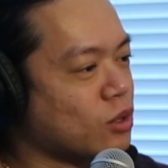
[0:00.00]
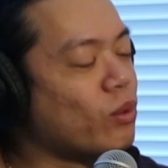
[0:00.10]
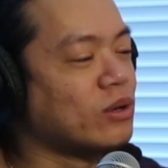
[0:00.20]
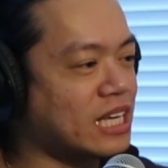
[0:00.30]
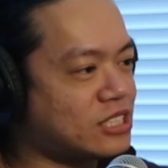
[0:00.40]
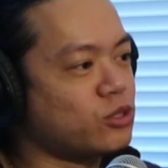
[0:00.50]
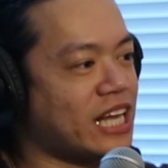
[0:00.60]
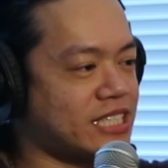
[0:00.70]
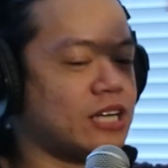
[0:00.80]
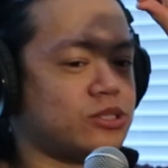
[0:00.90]
Wait,
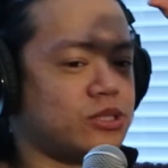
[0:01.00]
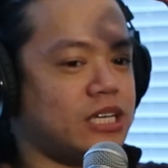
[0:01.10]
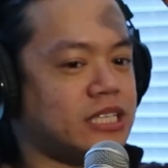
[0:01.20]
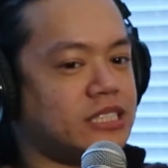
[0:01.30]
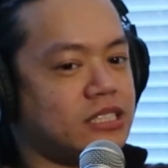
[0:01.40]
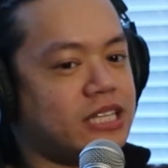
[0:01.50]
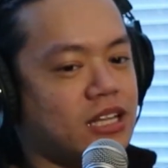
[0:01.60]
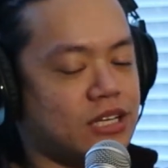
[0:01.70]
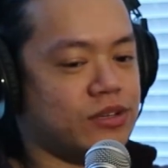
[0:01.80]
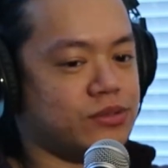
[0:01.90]
that's actually, in
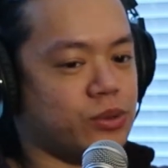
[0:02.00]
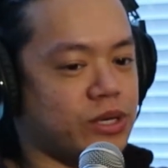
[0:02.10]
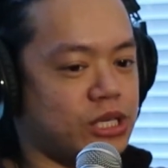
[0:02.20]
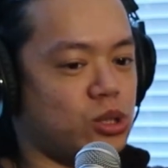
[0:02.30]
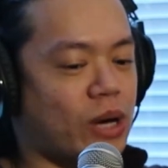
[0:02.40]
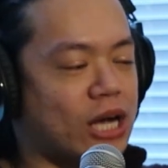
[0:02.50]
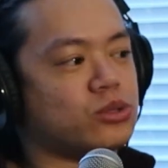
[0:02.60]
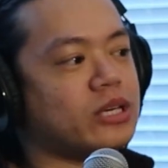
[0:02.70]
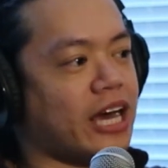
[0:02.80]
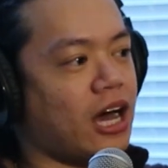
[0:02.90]
that level of touring, you
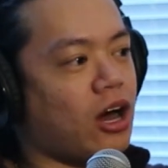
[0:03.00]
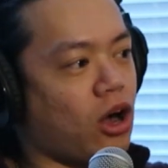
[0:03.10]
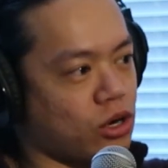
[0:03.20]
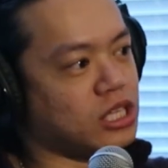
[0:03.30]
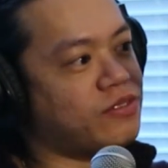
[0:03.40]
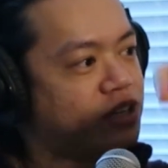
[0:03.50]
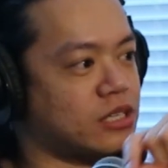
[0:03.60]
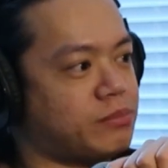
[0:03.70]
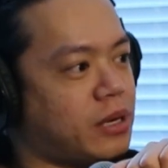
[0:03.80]
actually are living in the